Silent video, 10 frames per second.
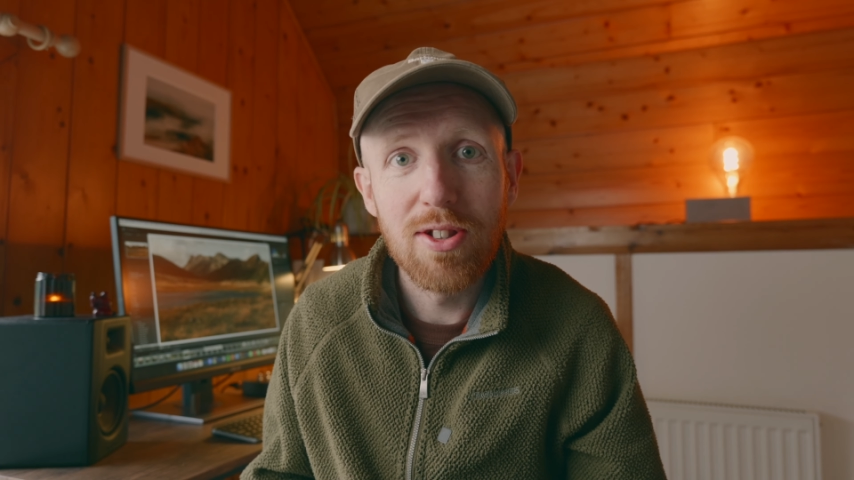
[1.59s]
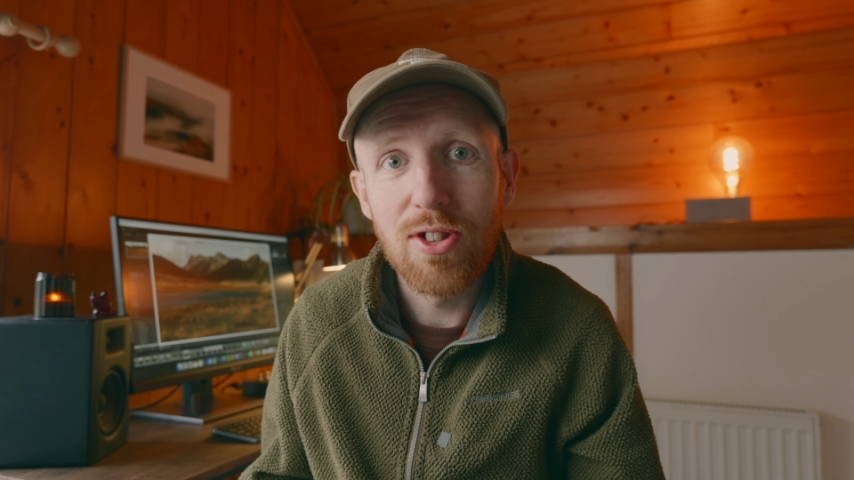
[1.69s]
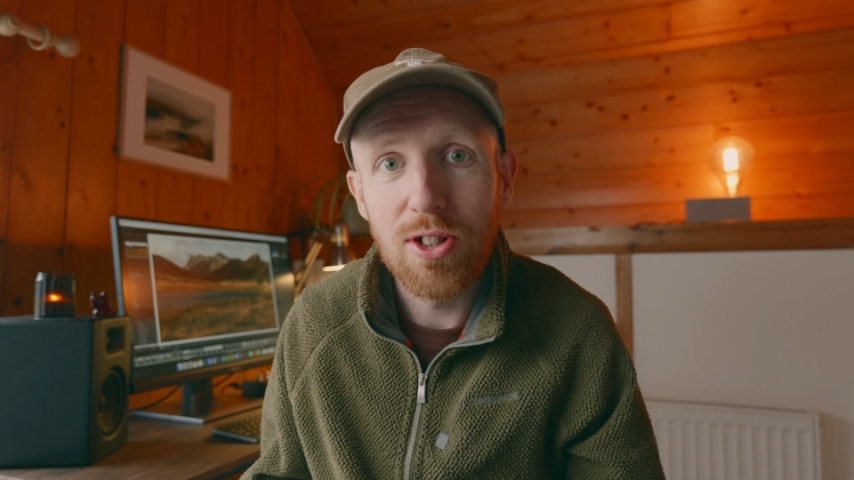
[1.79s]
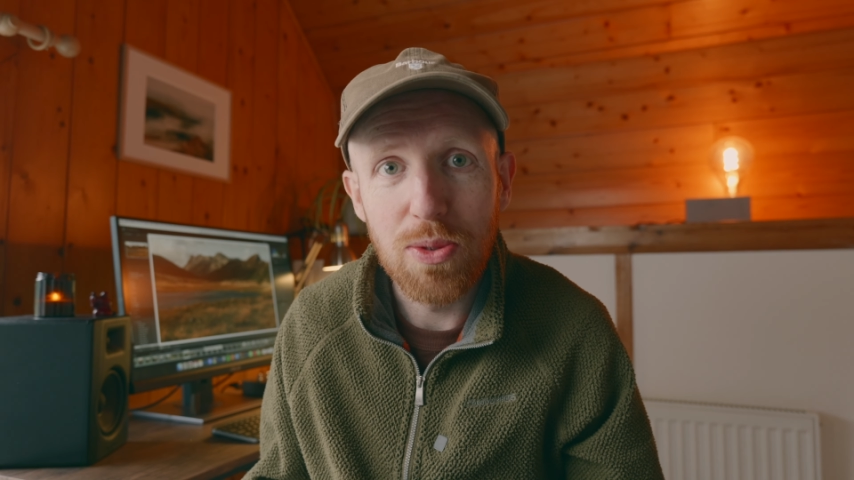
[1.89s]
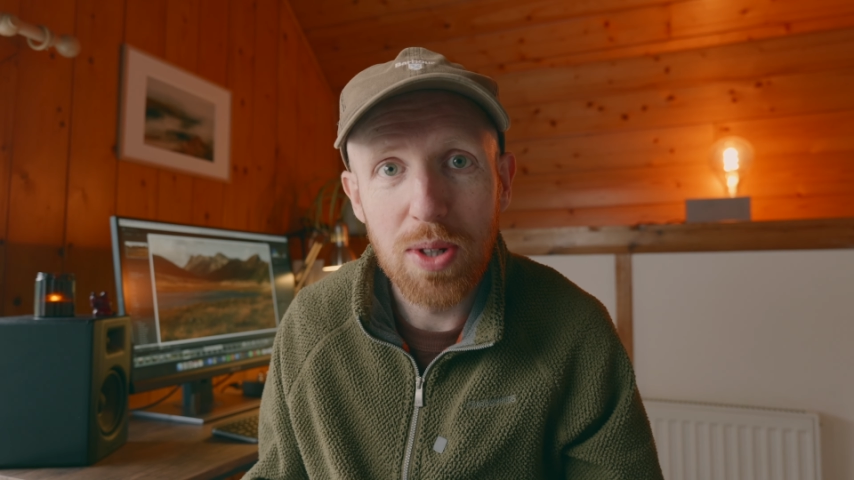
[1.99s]

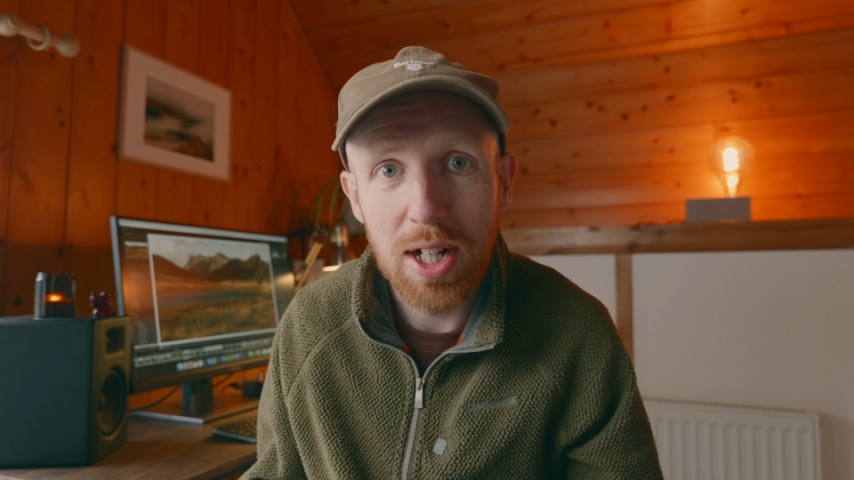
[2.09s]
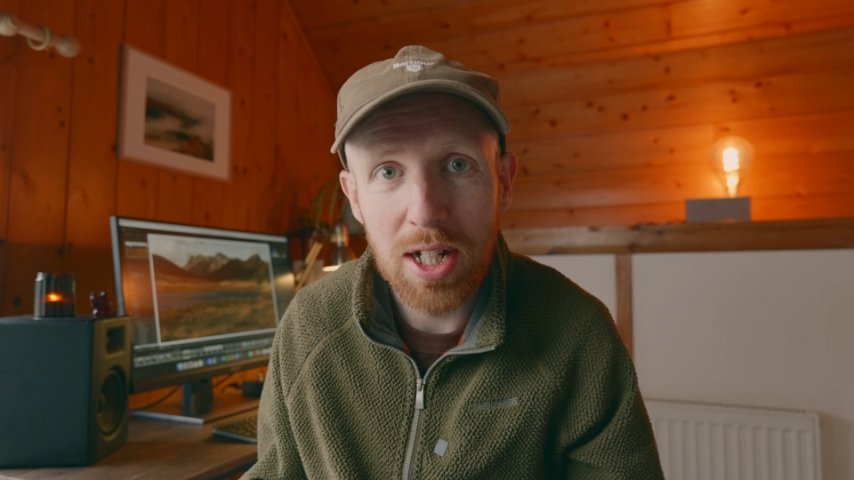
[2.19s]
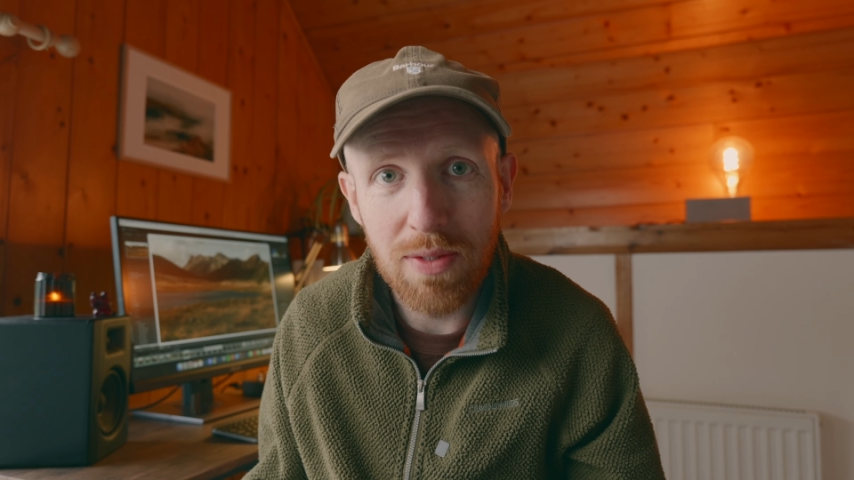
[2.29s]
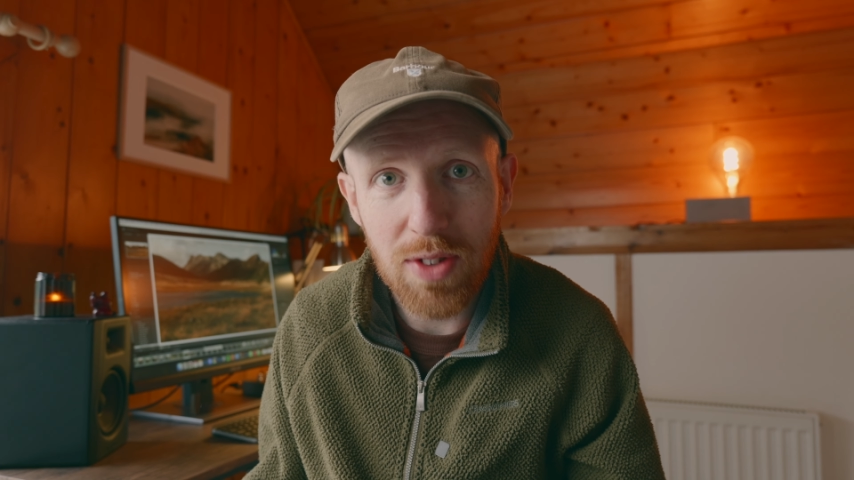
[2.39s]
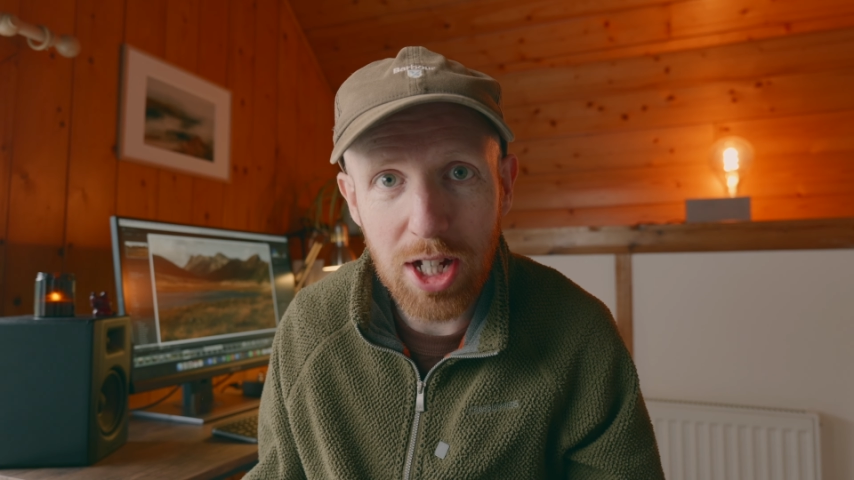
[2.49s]
to
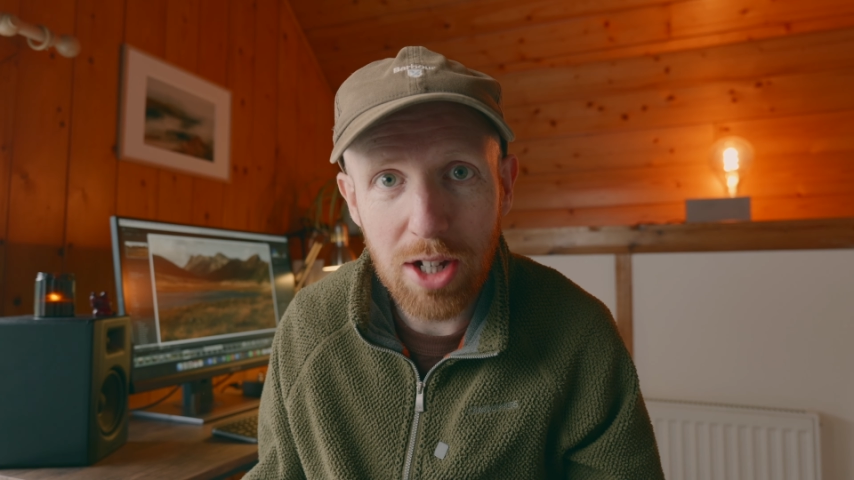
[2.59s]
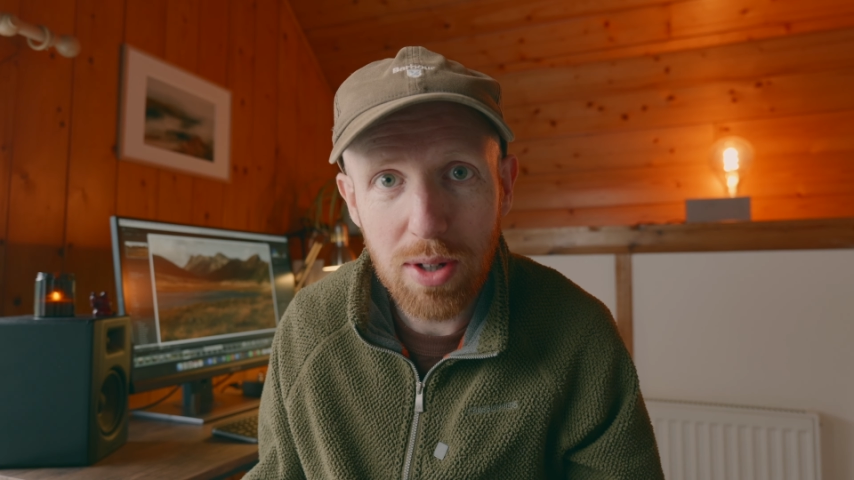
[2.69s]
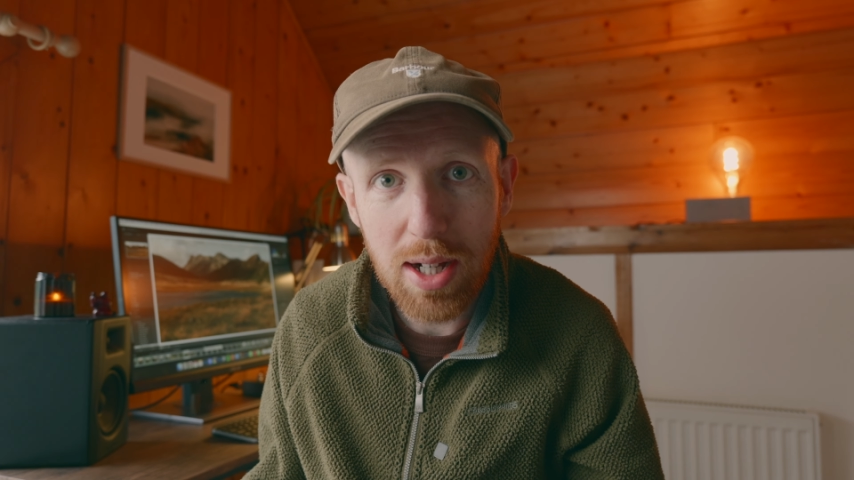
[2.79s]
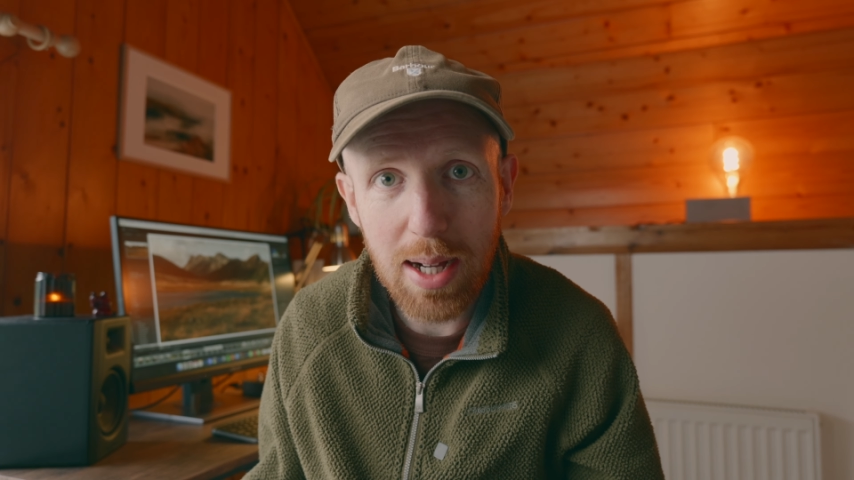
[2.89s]
another video.